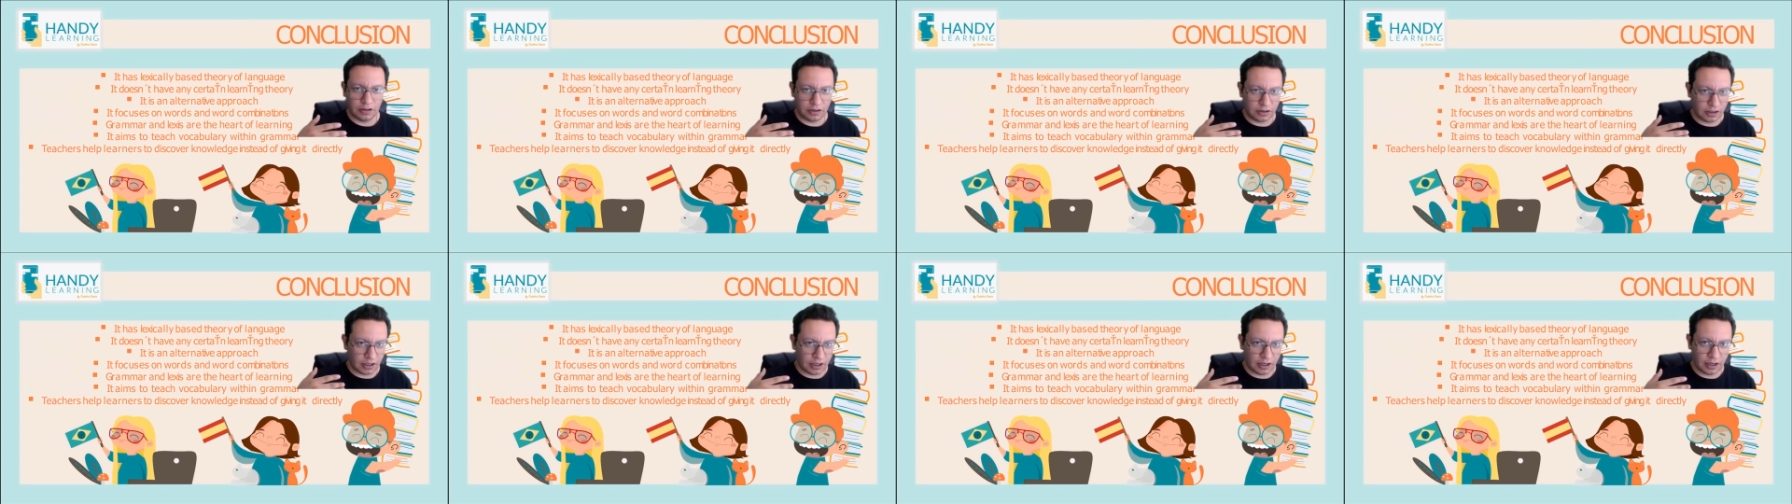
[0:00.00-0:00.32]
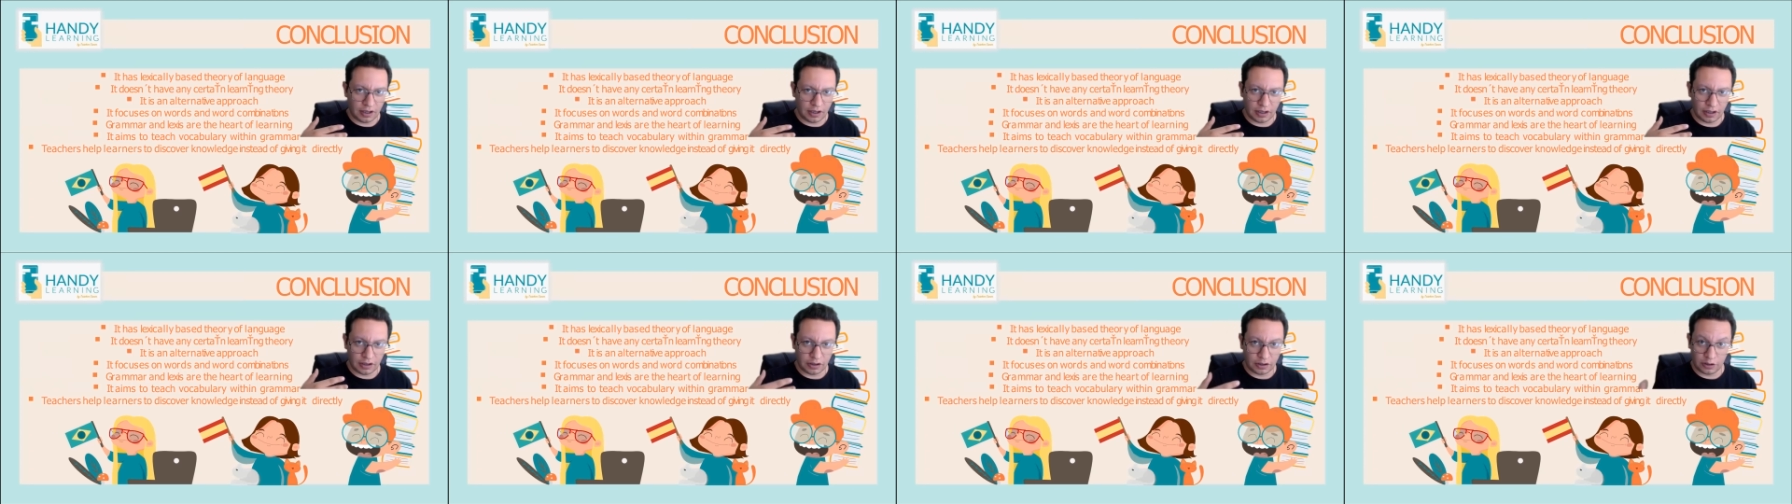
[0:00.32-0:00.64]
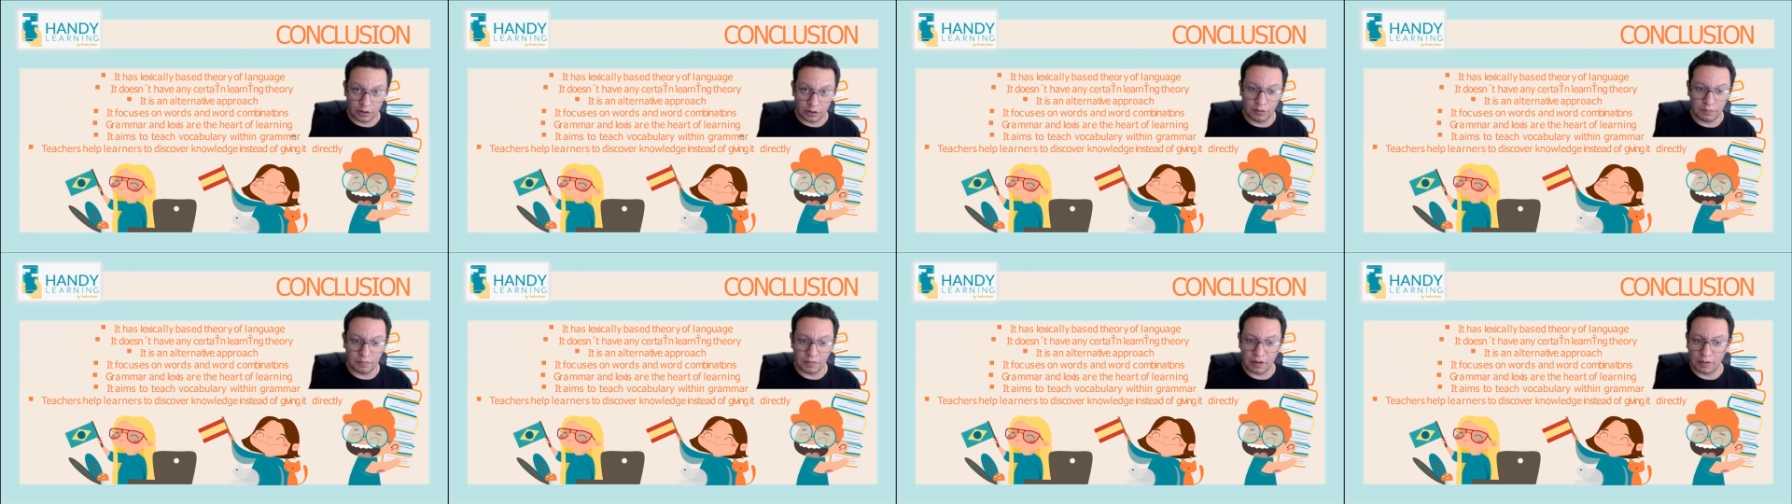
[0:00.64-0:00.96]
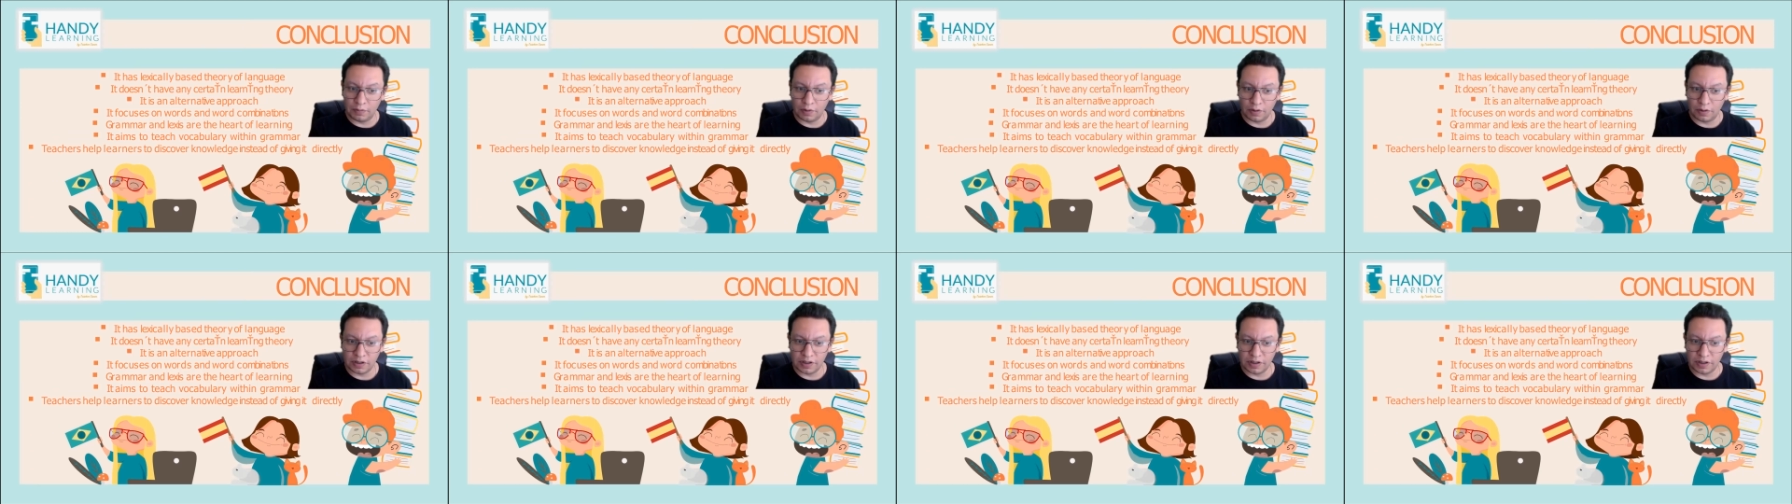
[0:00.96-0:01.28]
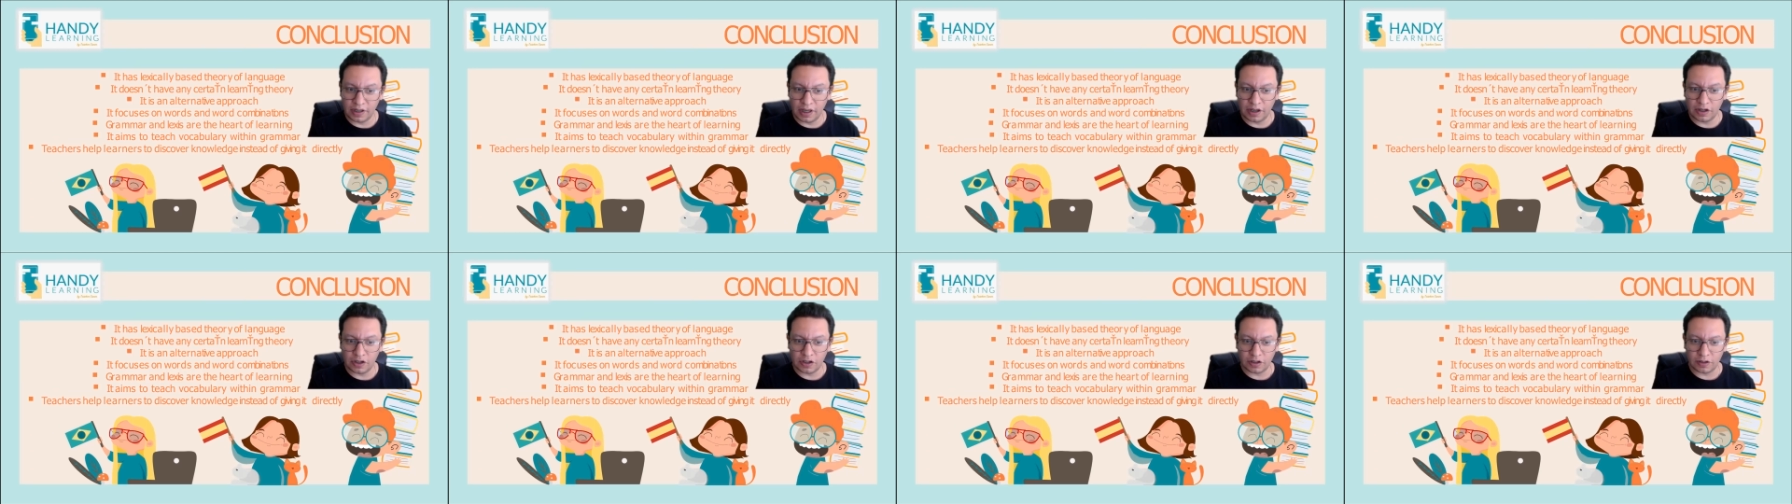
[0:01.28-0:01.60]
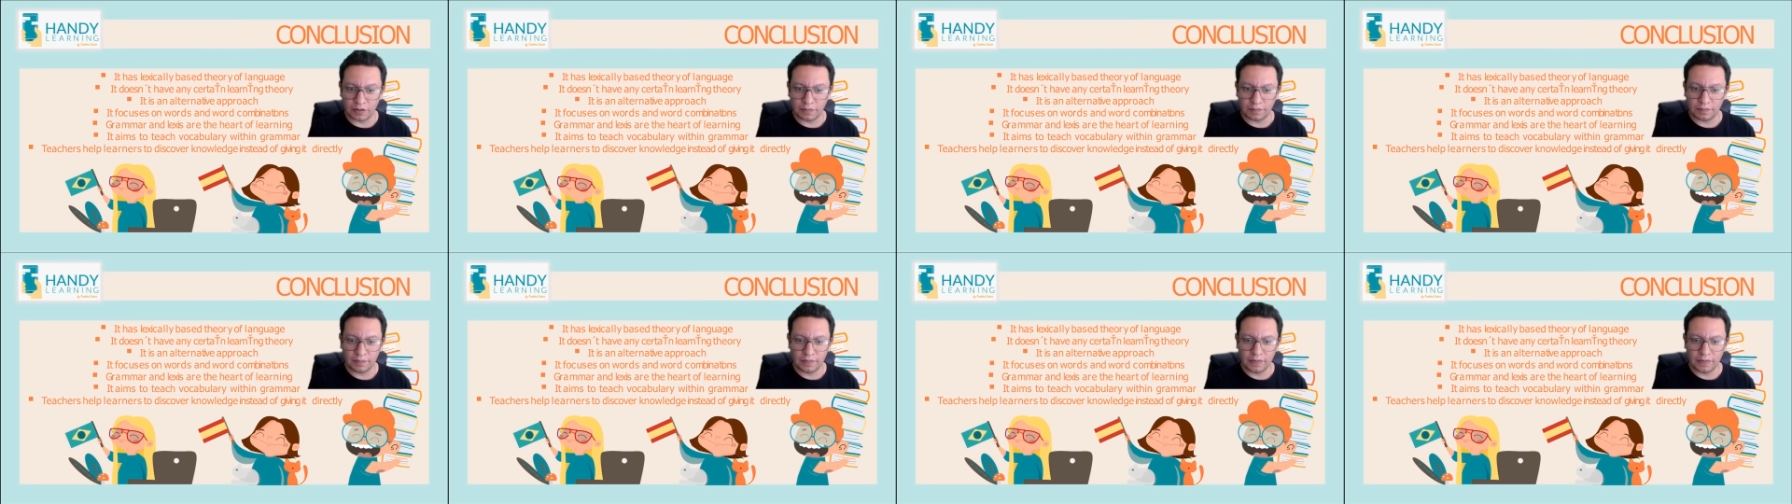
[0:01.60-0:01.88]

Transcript: through memorization.